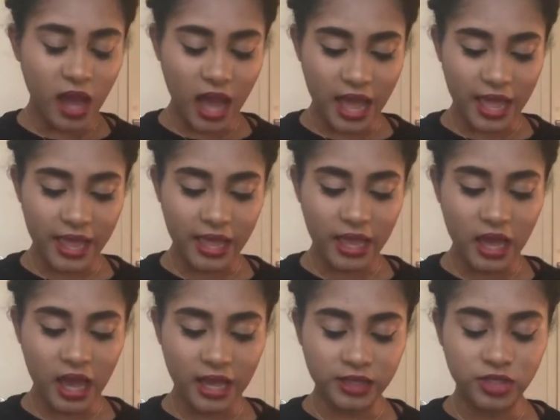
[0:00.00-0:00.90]

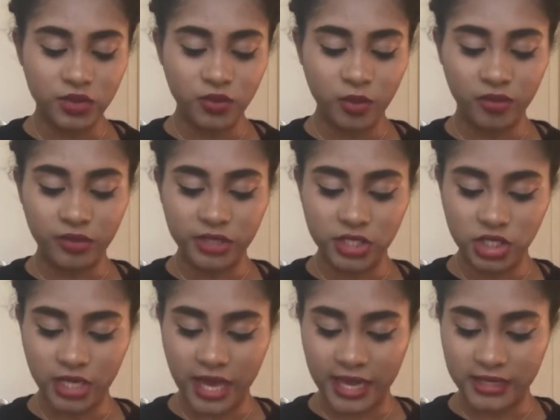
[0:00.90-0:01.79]
I do
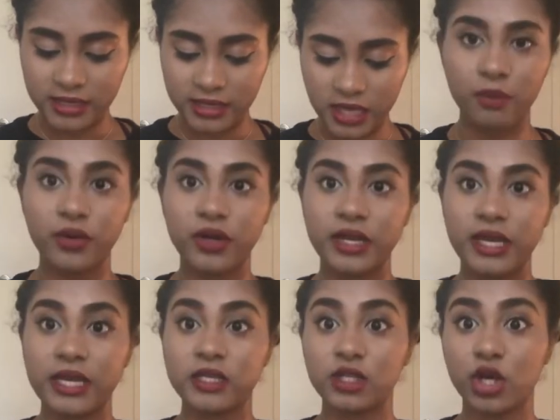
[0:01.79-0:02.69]
appreciate him
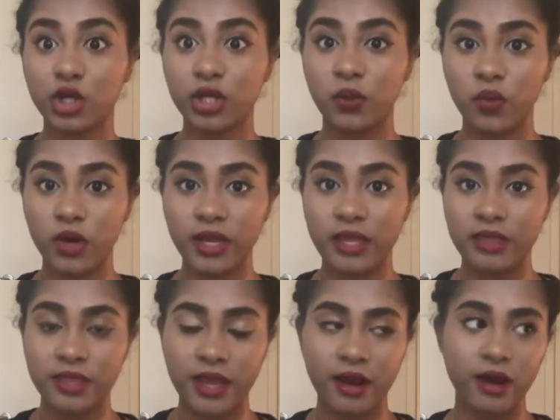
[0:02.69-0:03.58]
putting his early work
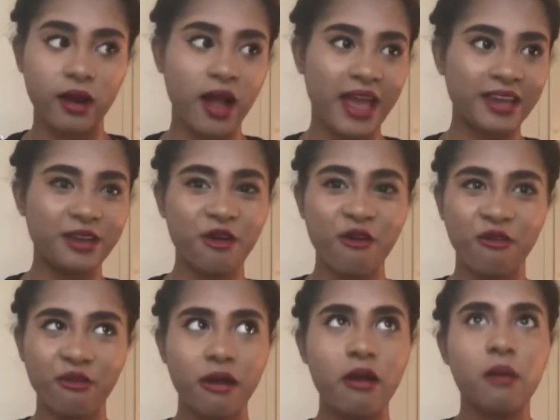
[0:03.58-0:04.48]
in there. I
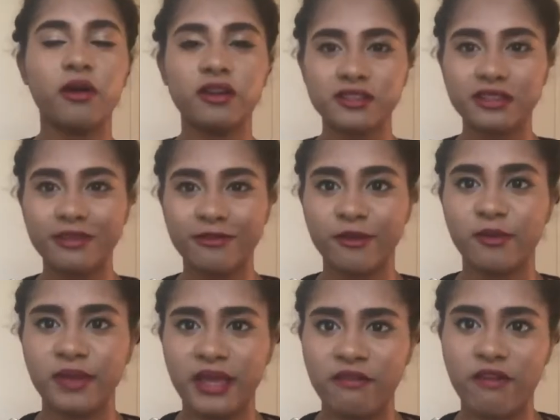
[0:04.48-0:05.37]
know, personally
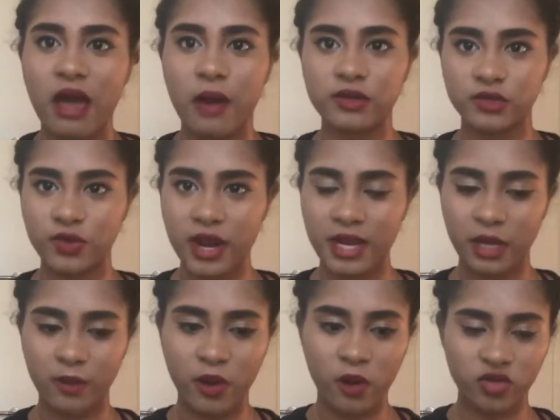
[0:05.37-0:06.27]
for me, if I was
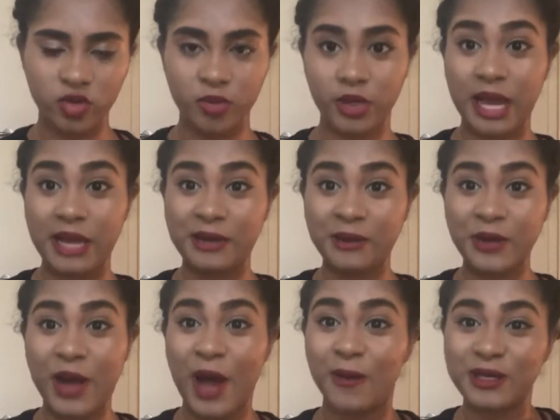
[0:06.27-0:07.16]
writing a poetry book, I don't
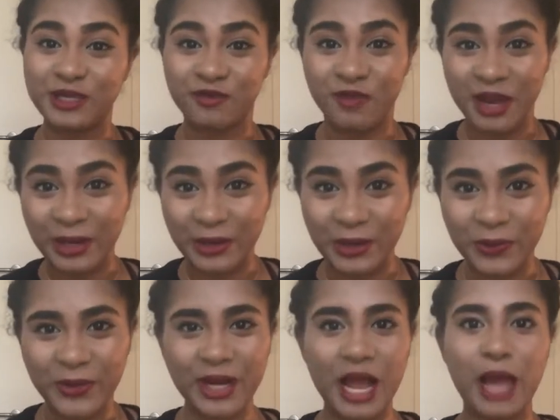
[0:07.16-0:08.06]
know how much of my early
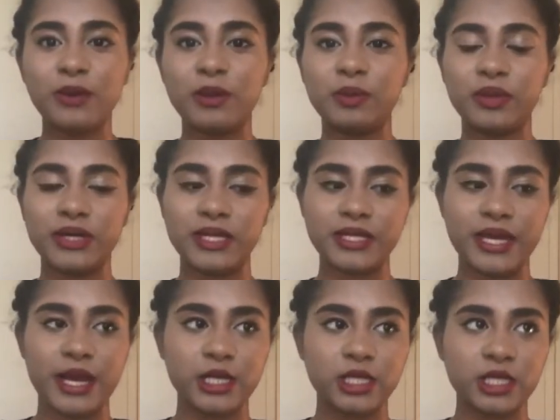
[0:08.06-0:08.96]
work I would put in
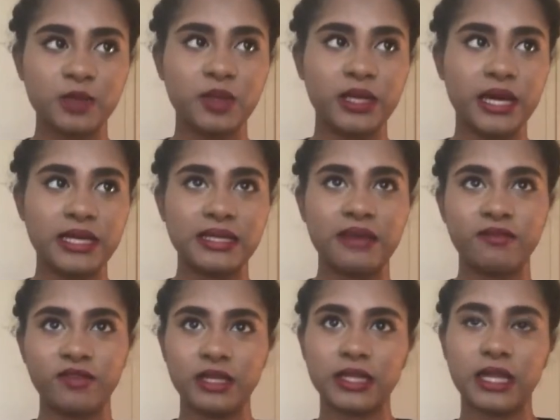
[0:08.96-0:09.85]
there, just because
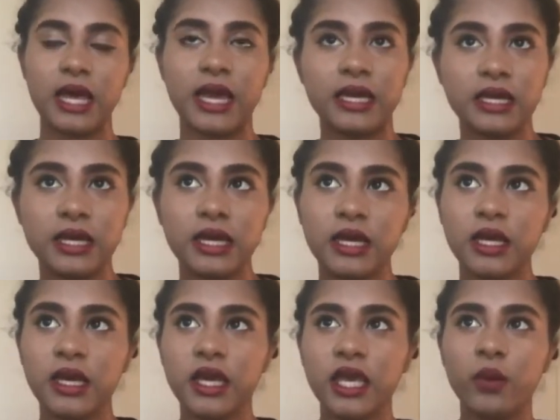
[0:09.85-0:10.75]
I feel like
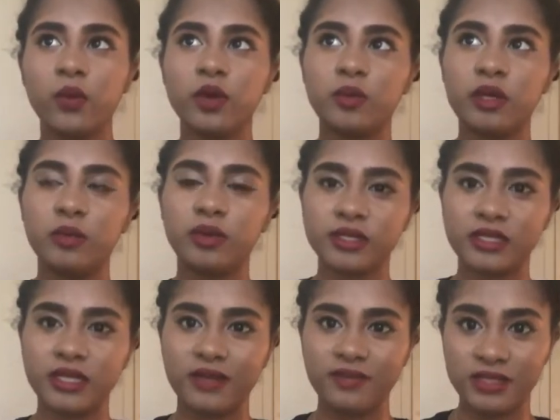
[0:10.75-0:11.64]
it would be
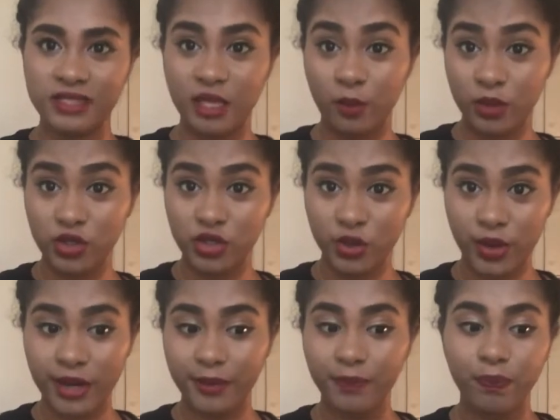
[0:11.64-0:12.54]
perceived as
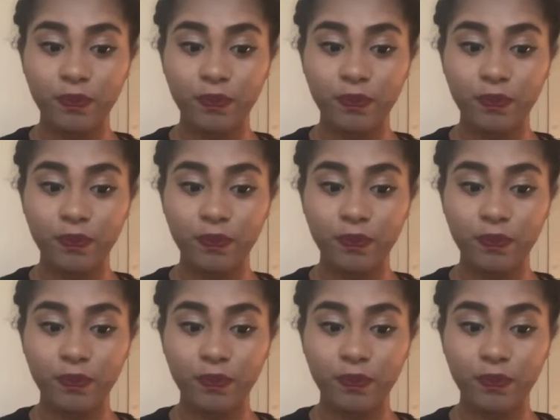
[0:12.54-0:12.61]
immature.